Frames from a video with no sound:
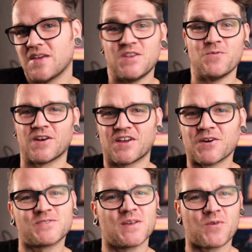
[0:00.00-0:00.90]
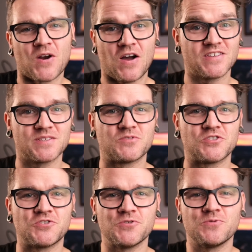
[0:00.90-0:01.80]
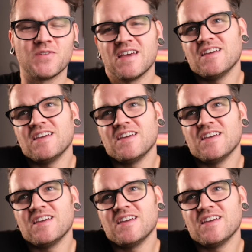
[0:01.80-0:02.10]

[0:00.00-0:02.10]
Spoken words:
and you want to go somewhere awesome to shoot,